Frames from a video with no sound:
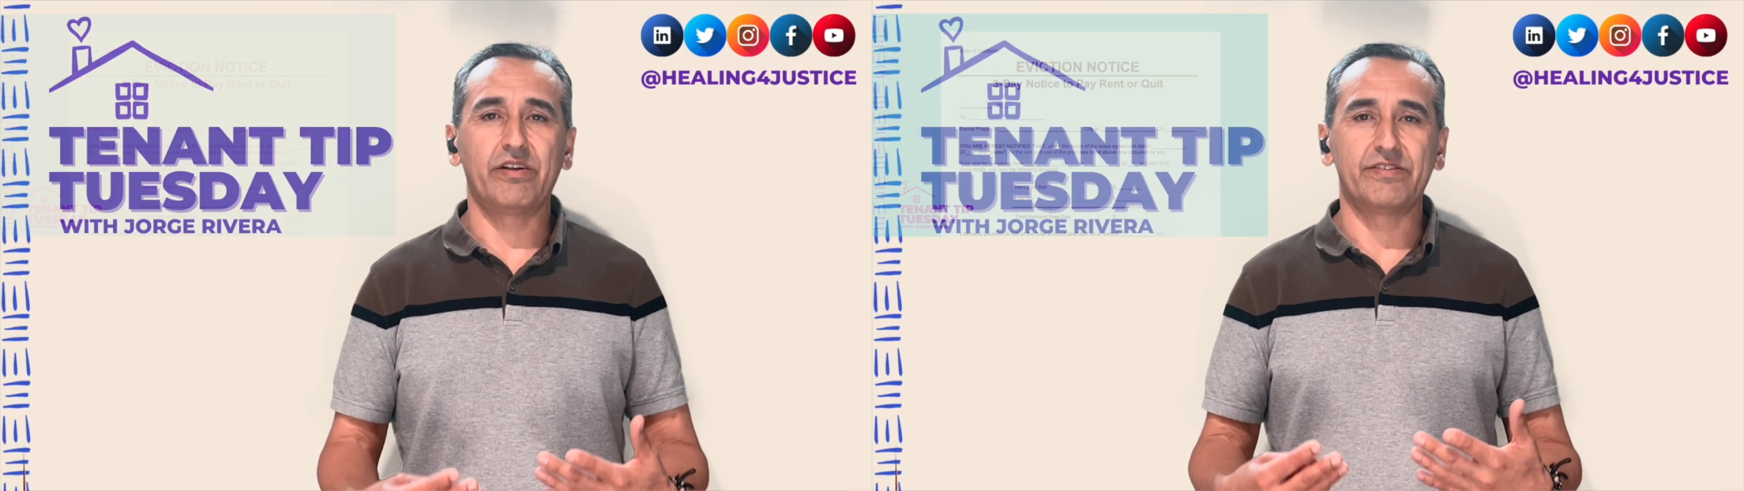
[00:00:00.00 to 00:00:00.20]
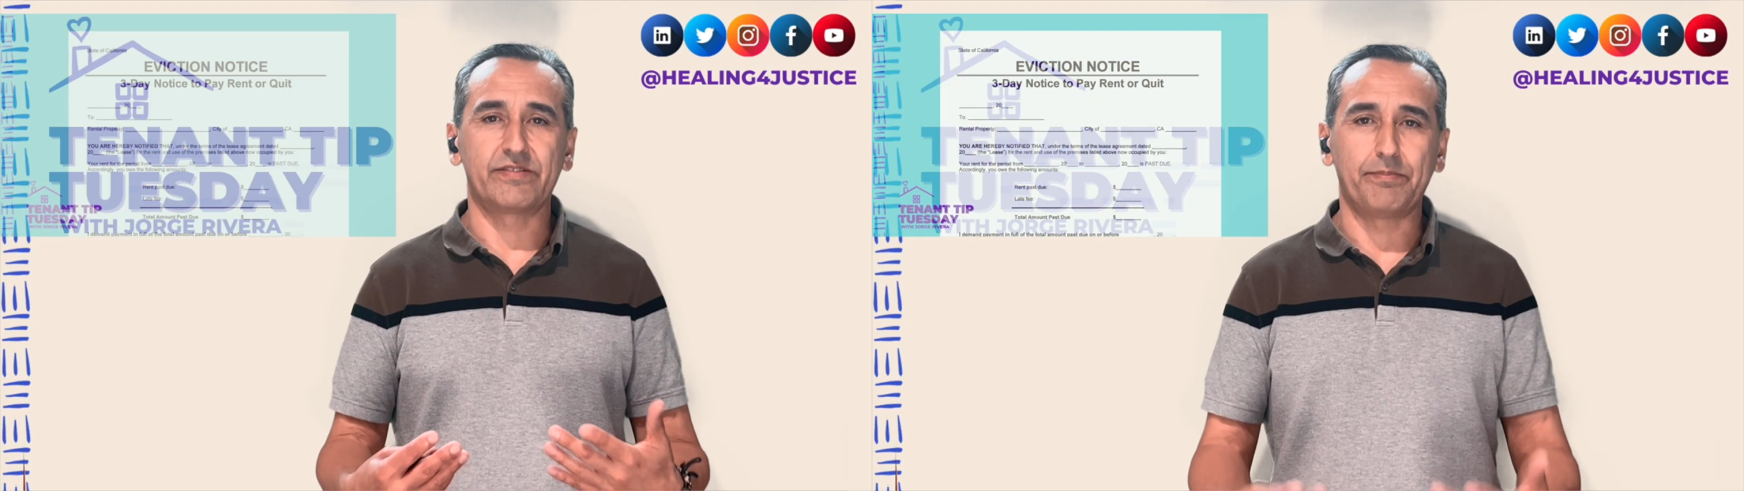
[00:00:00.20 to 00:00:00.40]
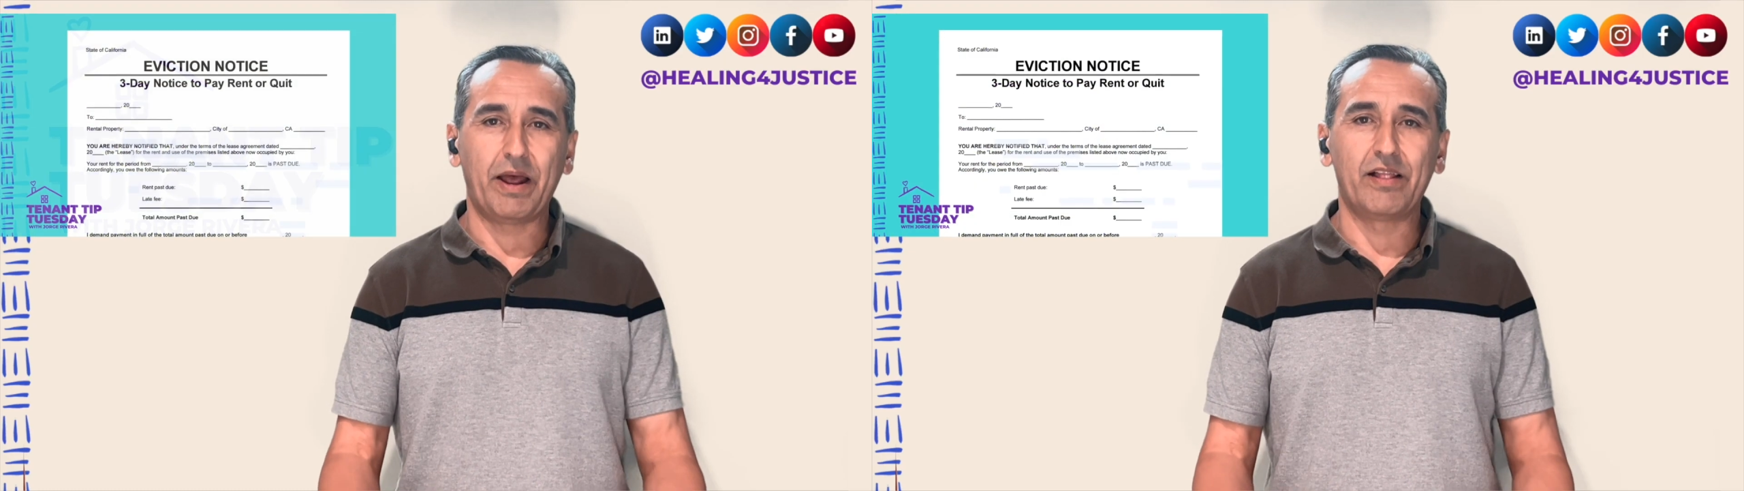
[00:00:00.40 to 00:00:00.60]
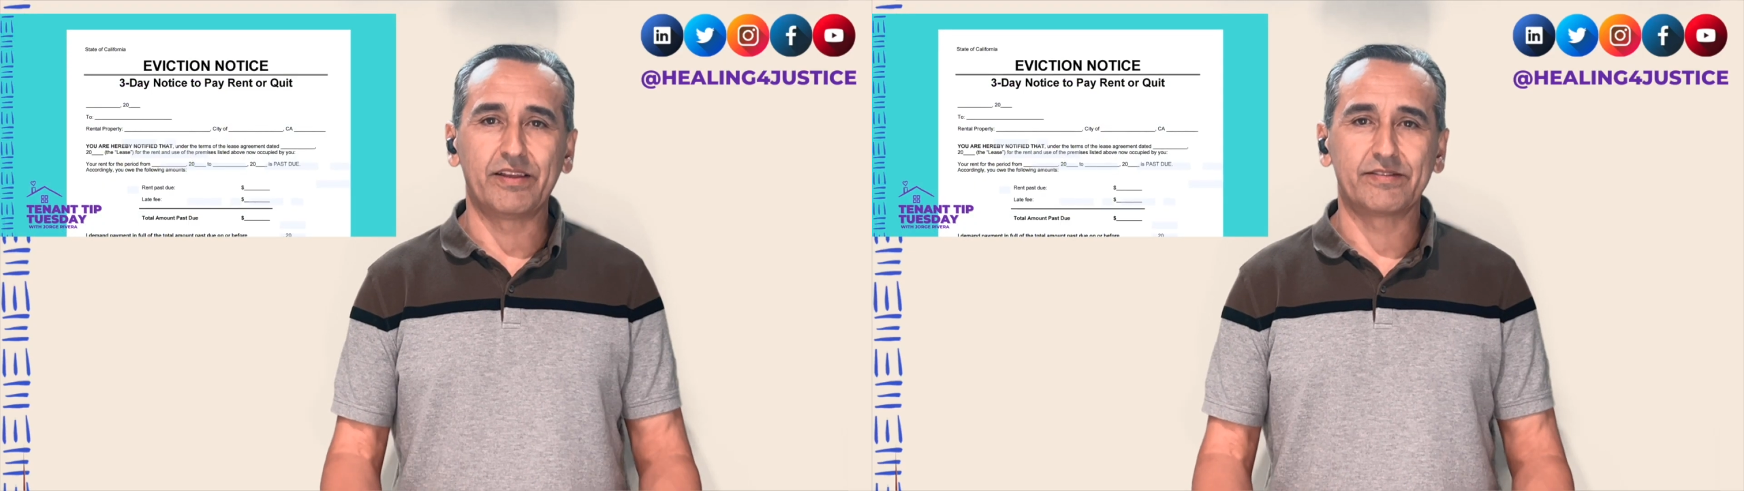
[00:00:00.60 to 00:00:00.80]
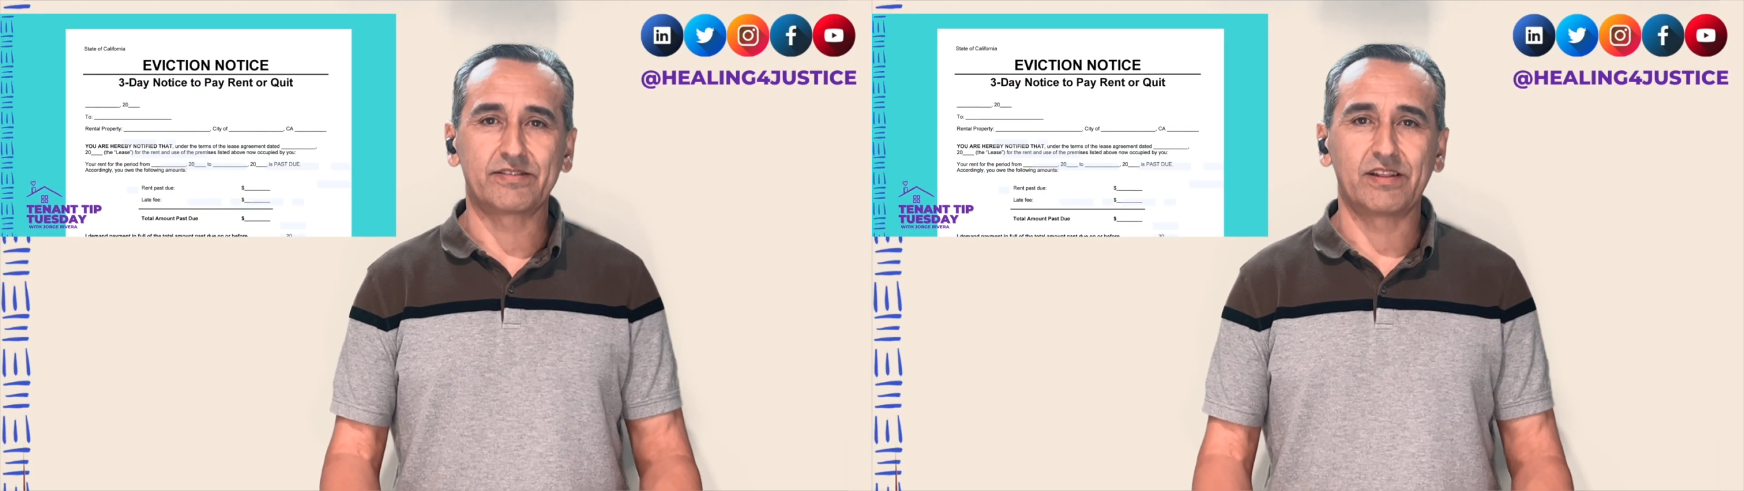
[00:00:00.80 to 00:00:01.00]
is a
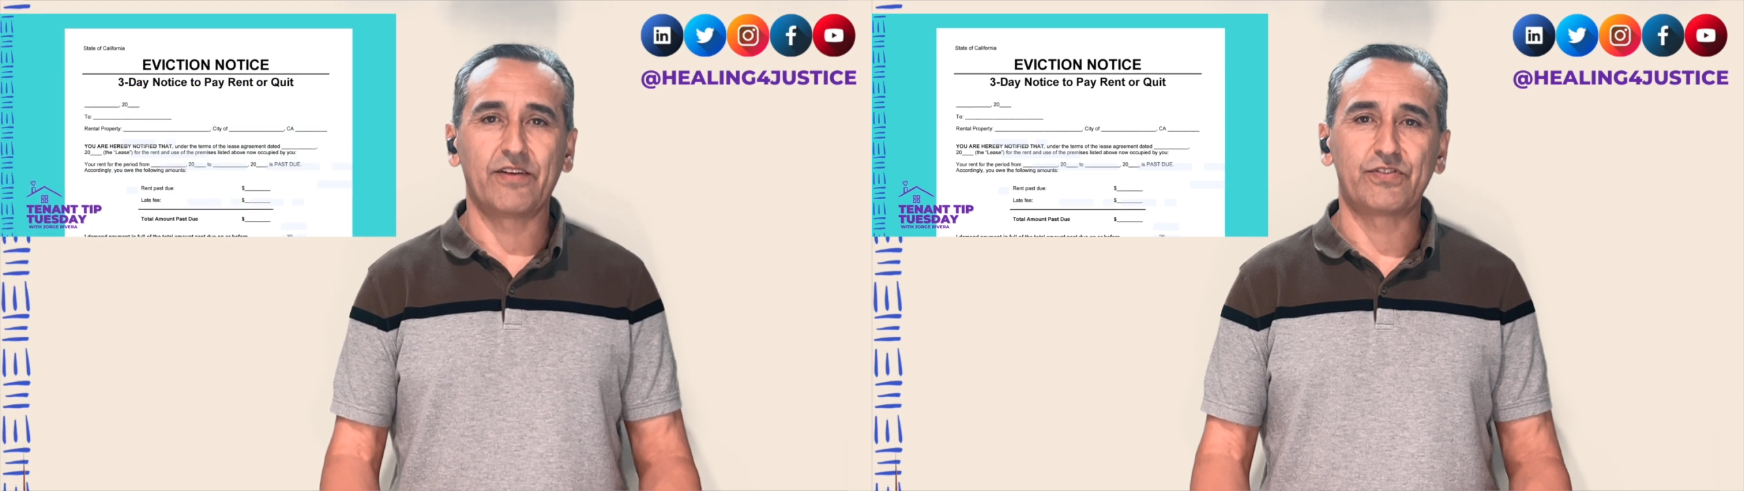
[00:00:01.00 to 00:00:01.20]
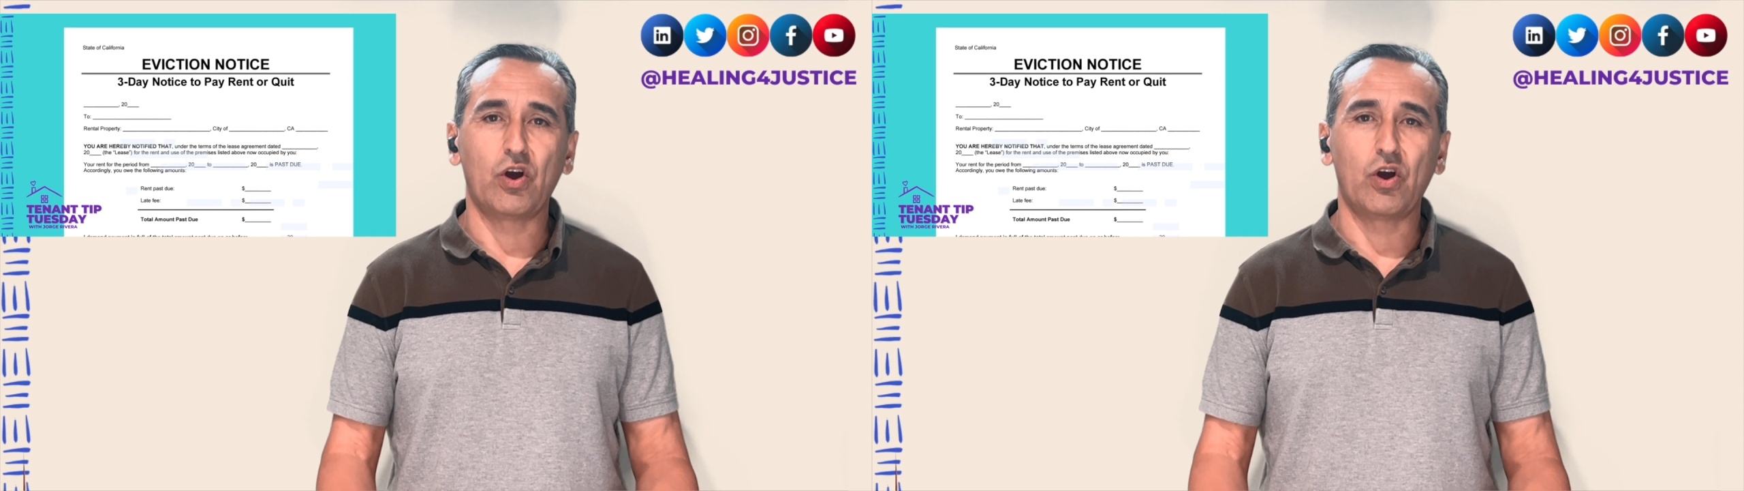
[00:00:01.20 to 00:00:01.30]
balance left